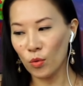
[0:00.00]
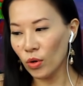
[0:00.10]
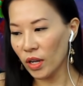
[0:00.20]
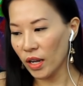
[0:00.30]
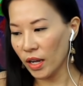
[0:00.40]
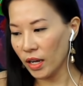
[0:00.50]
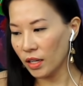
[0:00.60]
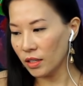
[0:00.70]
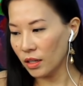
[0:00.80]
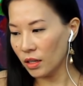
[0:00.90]
want to
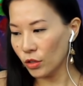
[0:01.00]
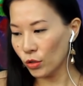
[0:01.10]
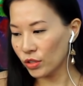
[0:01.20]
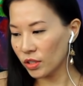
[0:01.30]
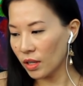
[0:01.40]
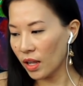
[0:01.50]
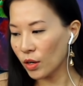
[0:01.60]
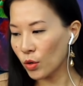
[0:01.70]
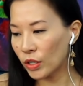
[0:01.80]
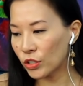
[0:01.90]
add, there's a lot
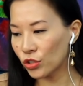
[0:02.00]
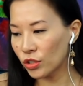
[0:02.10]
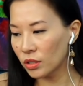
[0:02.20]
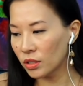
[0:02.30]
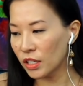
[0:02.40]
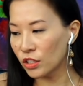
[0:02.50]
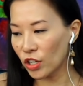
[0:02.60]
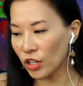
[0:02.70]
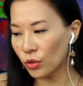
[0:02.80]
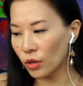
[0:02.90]
of questions in
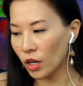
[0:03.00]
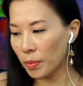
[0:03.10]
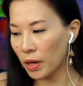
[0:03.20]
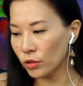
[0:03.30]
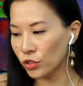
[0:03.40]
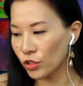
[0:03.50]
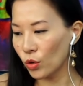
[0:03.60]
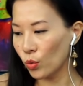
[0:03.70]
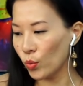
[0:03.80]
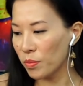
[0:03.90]
general about,
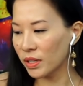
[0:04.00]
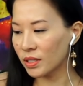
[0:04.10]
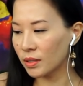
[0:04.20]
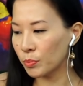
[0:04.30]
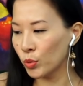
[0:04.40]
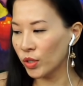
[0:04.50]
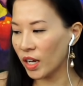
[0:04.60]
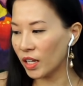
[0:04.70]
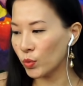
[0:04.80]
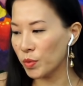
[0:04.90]
we miss
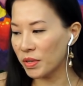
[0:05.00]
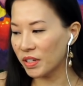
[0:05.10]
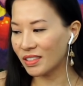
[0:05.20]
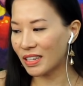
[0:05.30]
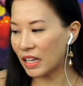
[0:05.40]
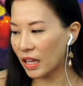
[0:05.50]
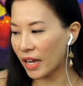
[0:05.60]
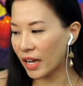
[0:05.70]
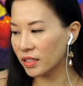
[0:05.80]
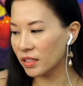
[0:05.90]
Phuket, we miss
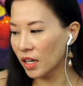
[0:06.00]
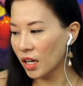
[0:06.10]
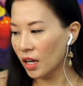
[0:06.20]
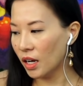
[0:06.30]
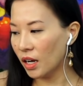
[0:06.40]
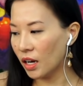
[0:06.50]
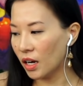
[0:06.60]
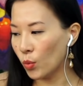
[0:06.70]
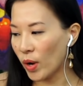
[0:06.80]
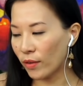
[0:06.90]
Thailand,
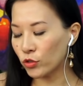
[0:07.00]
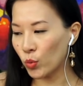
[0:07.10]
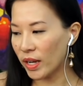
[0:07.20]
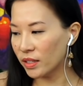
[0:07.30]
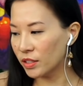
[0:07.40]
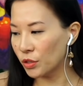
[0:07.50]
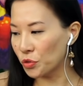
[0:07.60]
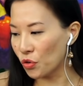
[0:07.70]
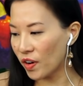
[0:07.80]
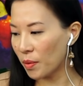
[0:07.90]
we have to wait until
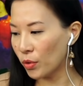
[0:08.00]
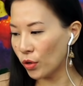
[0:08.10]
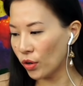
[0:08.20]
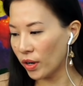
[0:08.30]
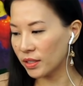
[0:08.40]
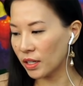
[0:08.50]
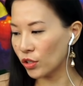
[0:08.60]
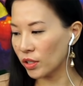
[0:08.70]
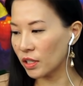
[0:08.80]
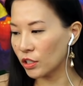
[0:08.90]
November, et
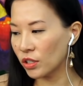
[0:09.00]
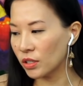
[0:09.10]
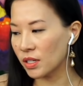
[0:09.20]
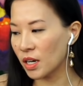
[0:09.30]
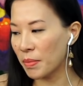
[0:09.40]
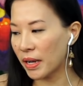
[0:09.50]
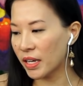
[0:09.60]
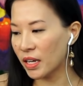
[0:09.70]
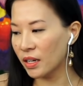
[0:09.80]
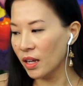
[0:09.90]
cetera, to come back
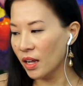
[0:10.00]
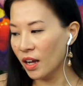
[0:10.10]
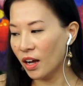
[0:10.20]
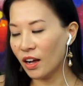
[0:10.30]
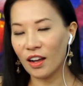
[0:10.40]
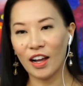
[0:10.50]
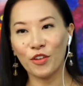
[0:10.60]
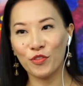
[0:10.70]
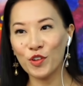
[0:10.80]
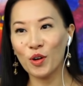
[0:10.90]
in.
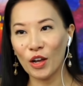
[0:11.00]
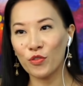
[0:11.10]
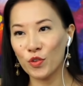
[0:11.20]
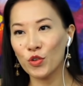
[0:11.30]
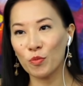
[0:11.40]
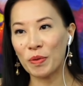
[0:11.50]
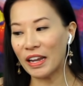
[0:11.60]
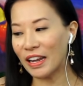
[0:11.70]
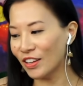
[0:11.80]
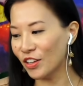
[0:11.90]
I feel your
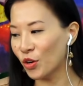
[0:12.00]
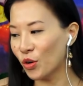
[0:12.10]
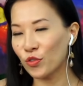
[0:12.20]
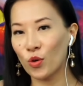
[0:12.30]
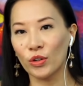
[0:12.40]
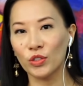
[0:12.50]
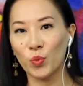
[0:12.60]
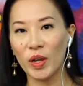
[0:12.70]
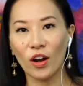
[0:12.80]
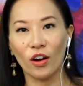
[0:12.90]
pain. Of course,
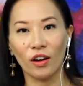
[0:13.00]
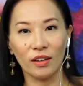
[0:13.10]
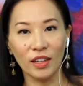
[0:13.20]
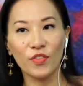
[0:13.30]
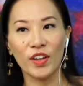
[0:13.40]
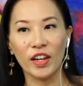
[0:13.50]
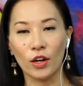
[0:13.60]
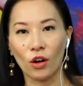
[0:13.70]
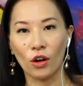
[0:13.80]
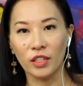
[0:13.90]
we are living
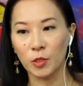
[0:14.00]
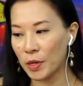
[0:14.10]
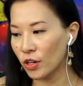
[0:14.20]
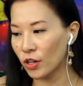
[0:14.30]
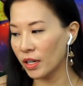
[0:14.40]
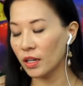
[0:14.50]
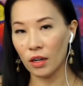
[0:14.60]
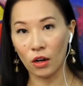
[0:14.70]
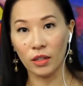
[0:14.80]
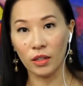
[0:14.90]
here on this paradise,
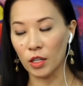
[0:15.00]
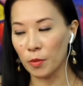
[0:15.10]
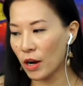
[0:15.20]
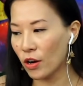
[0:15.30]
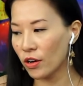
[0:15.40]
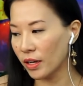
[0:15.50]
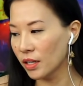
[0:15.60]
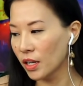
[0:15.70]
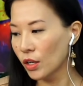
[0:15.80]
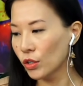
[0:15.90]
on the
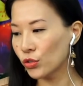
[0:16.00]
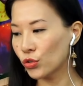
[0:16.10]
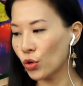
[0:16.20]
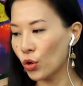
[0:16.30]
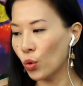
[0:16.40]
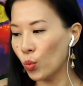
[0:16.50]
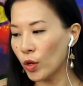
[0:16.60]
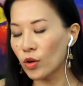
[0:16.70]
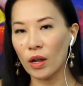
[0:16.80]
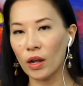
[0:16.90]
paradise, so we
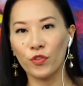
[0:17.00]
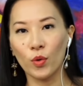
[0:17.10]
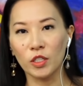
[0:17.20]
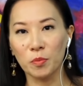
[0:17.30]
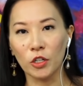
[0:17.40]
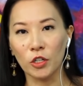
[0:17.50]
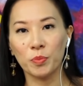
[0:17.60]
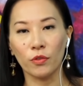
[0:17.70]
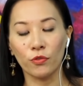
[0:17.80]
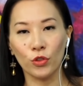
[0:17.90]
do not feel as much.
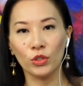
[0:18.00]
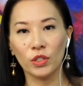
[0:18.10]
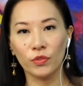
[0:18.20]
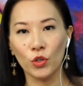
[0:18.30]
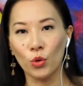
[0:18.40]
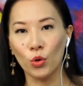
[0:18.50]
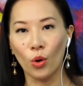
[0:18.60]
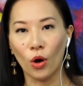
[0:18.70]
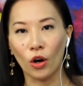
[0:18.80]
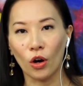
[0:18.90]
But for those of you
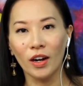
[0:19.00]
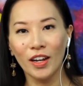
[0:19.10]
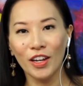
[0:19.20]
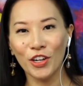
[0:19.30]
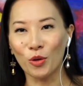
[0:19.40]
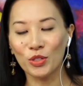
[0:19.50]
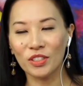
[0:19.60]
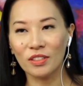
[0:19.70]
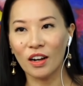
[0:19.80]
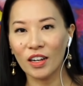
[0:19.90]
who are,
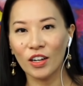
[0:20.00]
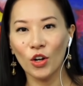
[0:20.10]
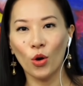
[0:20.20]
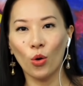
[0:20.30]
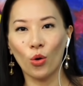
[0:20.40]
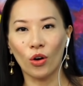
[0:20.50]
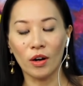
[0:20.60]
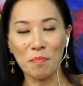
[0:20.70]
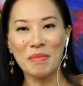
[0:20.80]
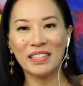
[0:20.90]
stuck
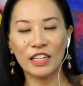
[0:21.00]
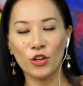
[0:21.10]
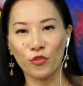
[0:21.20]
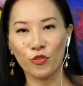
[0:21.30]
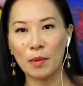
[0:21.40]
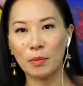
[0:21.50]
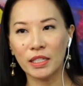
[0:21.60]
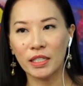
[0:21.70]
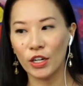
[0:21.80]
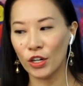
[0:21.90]
or missing your
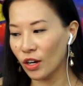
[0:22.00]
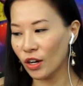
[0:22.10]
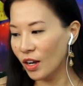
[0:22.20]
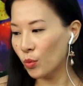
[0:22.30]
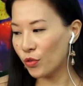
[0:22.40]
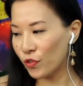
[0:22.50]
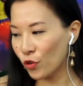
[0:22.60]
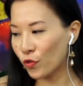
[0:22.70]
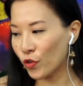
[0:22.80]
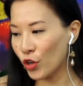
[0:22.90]
families here, we
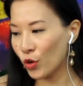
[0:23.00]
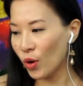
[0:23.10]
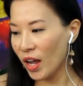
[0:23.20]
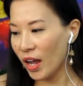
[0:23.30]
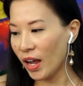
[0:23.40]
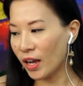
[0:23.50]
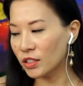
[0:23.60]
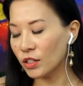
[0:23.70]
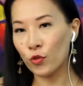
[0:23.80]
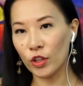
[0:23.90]
feel for you.
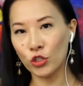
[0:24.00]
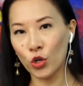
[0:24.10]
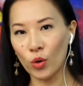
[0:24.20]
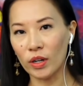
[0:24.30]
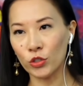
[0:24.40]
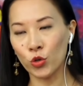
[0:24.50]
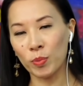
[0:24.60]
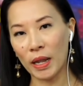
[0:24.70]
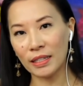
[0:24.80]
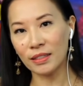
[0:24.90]
And for the tourist who
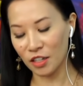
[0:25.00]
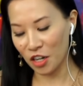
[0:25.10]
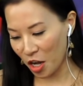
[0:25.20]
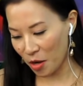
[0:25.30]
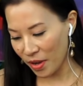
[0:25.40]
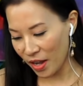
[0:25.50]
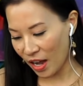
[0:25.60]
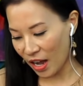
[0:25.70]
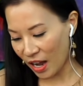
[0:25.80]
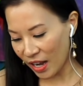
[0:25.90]
plans to come,
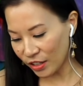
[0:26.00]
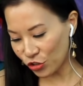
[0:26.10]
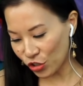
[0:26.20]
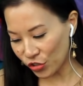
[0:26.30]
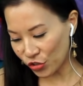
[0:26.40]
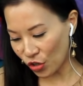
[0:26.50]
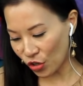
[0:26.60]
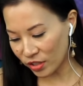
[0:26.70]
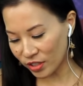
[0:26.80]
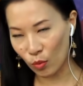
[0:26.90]
I just
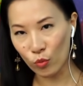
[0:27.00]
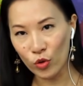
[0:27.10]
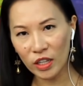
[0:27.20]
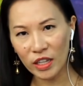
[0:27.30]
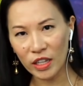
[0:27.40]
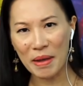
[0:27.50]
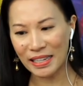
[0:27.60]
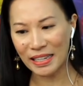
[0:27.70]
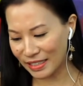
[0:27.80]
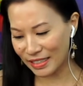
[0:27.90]
saw some really
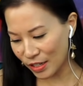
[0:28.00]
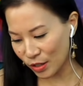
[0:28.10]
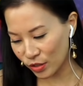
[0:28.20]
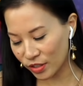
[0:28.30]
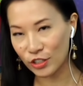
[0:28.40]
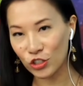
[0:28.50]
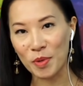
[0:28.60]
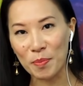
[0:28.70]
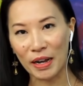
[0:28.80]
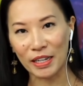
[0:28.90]
amazing deals sent to
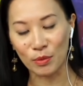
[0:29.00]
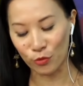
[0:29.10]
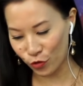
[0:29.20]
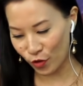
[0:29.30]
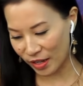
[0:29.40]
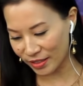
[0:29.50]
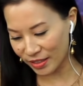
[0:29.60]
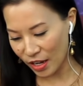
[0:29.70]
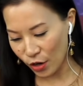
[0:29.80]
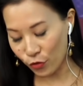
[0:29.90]
me by some friends.
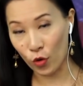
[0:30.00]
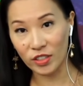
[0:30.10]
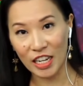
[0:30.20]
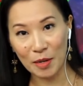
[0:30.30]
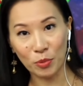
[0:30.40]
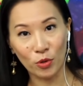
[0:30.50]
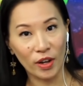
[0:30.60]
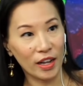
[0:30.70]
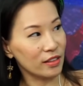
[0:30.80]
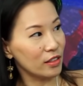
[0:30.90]
For example,
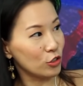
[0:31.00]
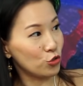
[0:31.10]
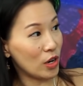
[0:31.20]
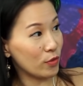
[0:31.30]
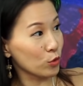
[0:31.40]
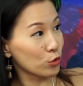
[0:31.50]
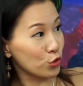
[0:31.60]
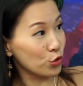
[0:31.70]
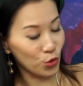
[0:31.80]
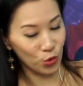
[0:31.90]
at the Travel
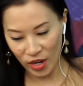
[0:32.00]
Zoo,